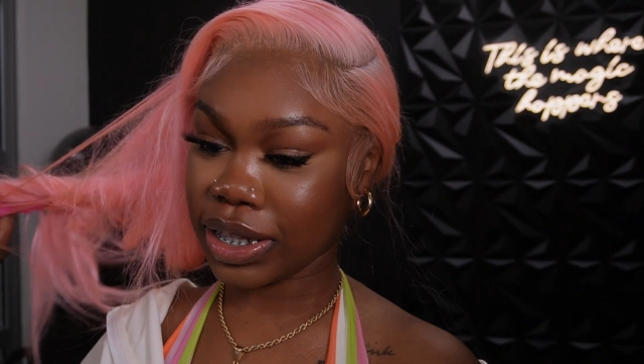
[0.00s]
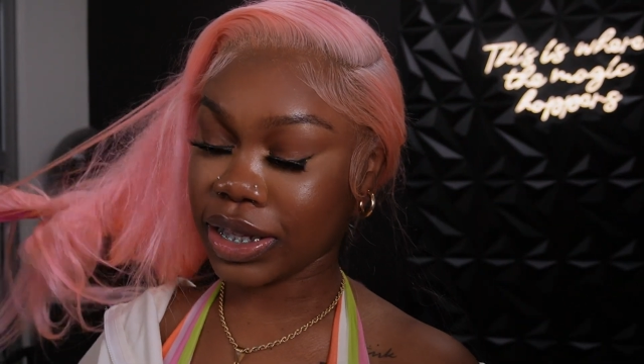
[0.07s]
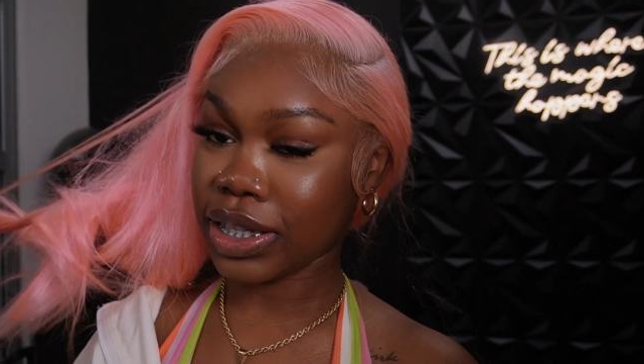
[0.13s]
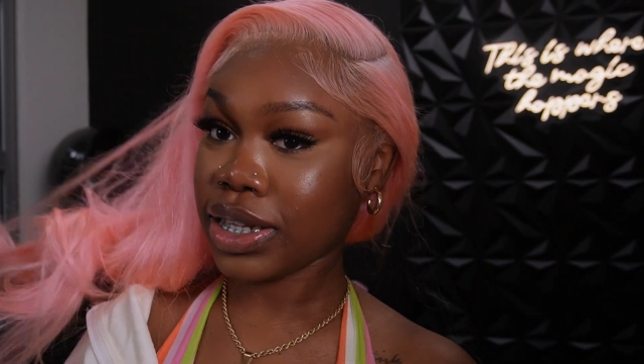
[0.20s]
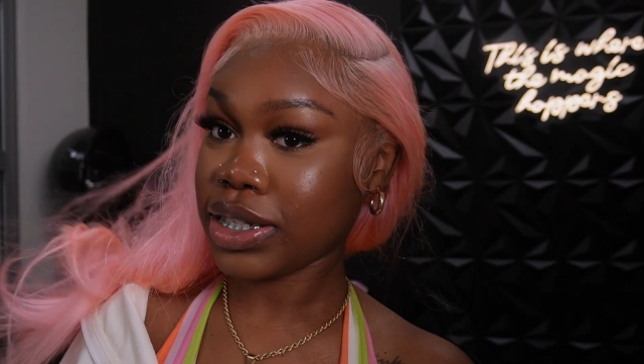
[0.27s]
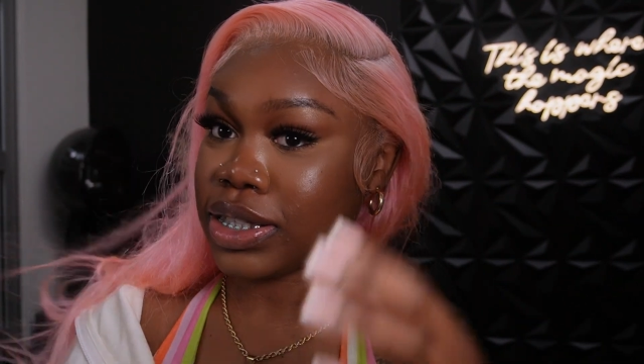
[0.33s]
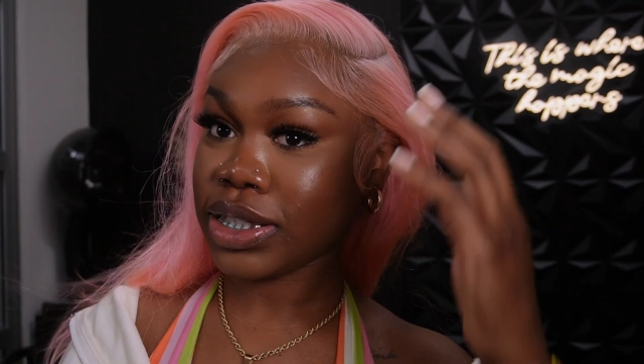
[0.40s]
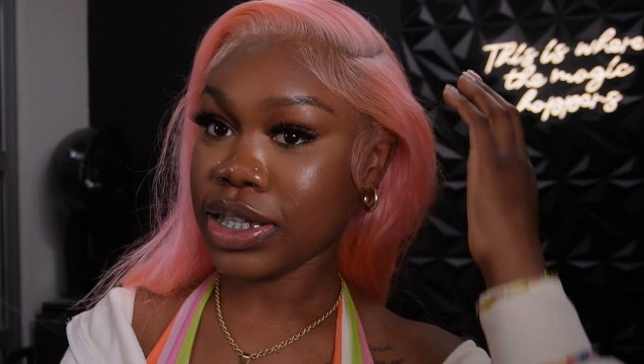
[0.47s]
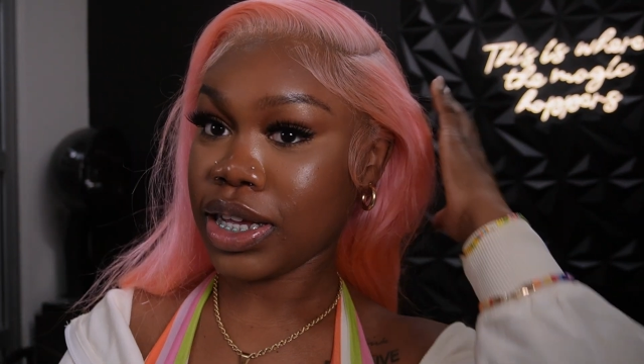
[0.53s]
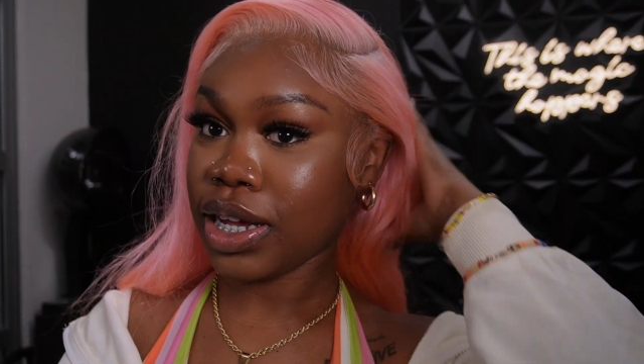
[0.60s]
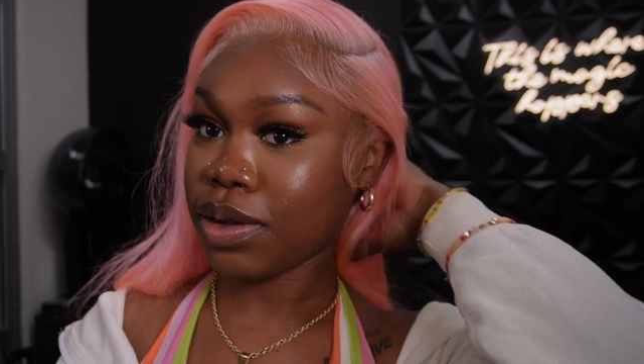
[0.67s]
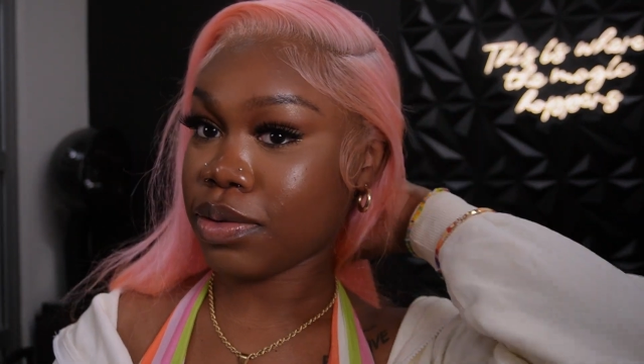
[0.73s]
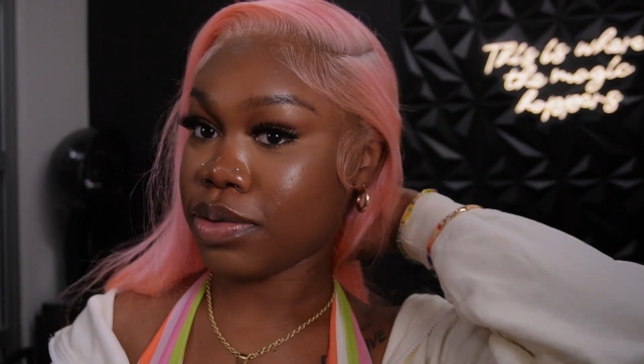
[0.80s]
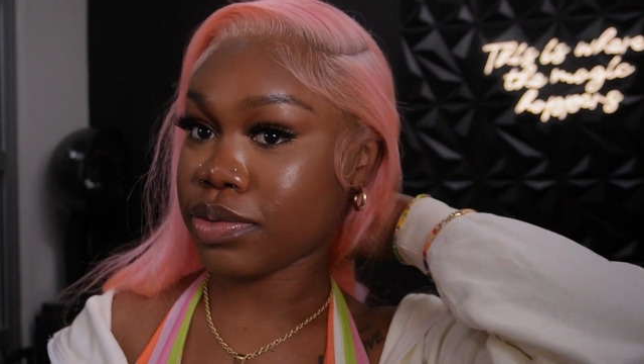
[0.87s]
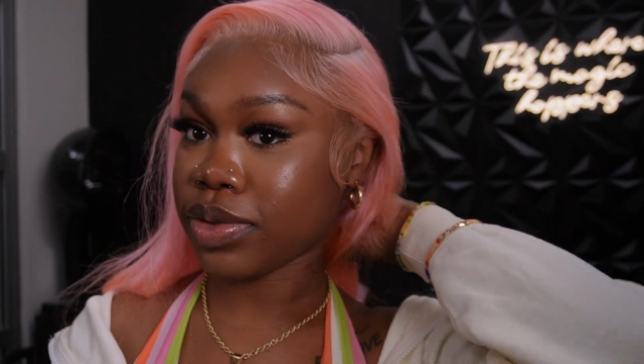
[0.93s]
let's see
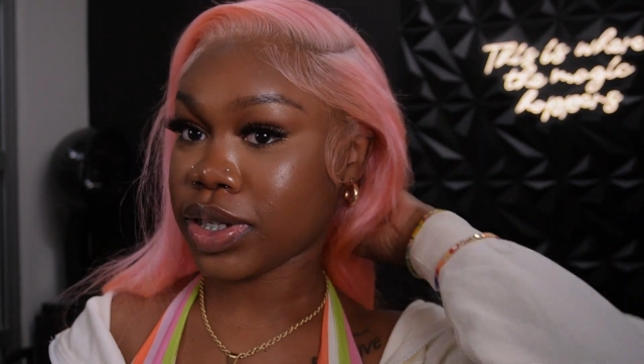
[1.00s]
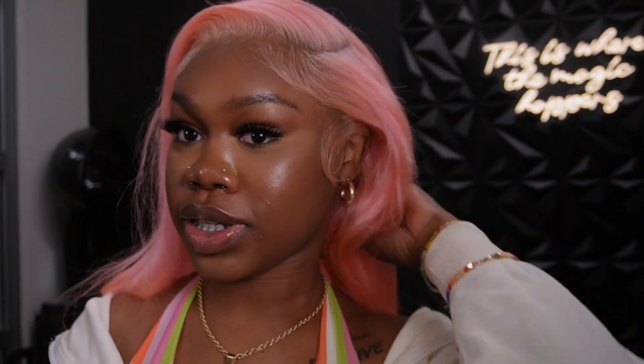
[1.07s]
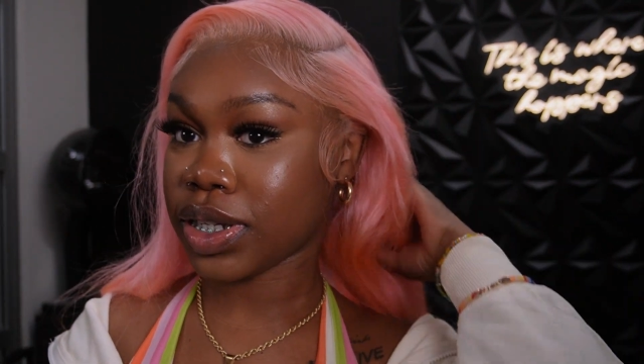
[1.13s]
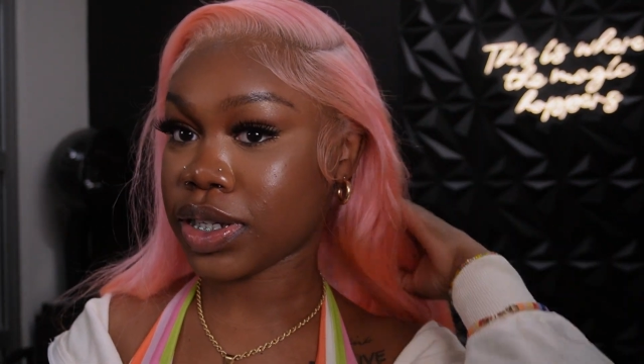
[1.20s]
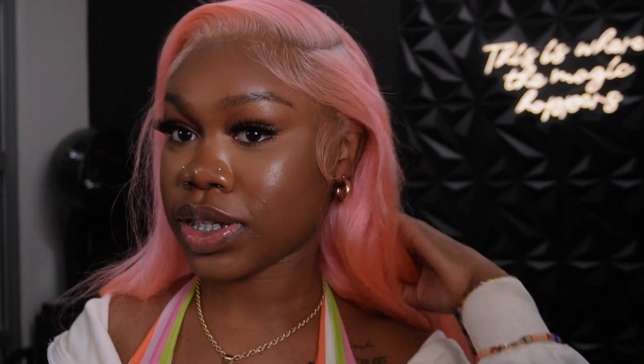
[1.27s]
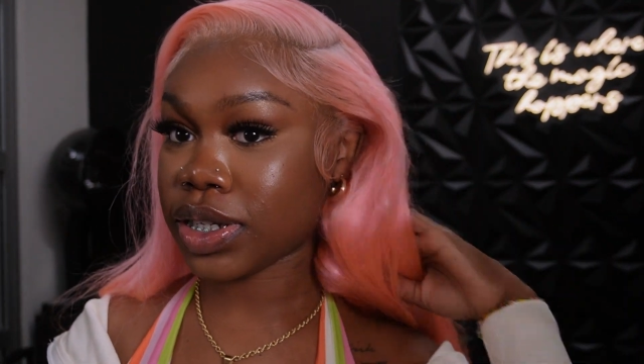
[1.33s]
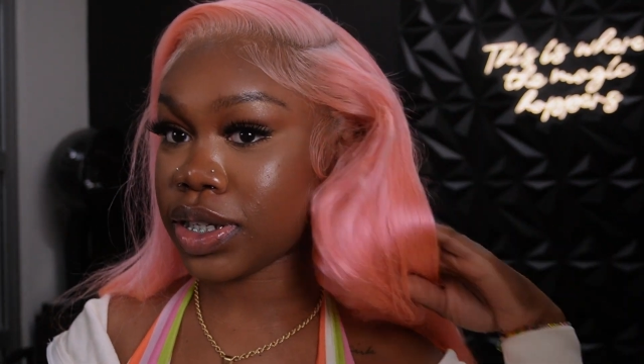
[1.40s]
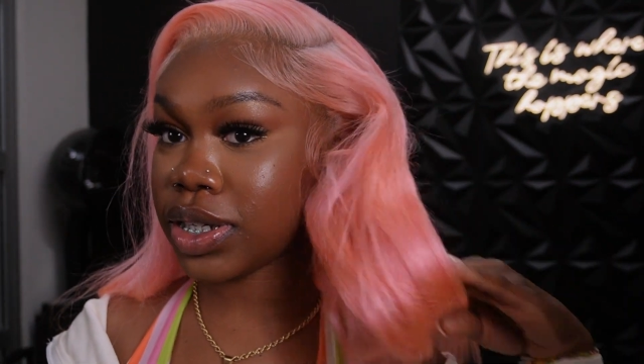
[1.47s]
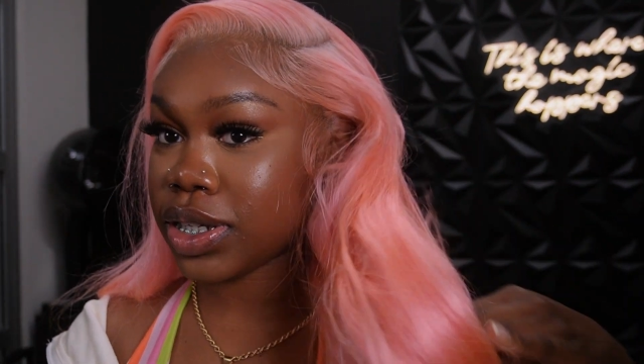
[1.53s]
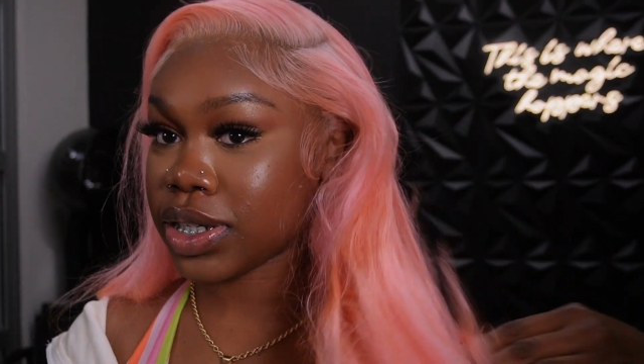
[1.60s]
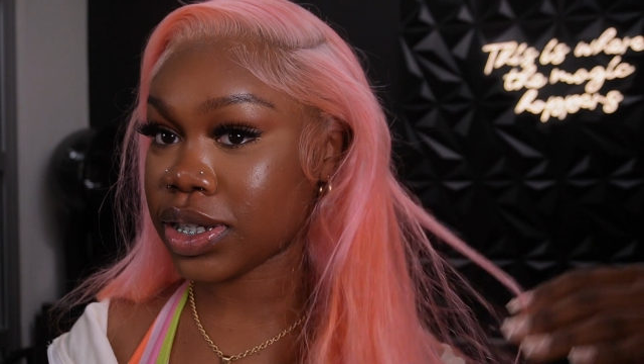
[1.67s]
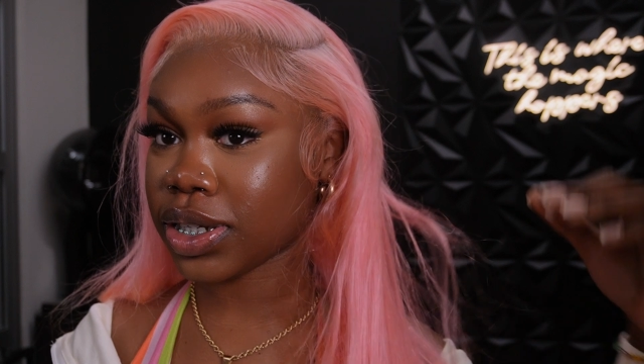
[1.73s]
how we really looking.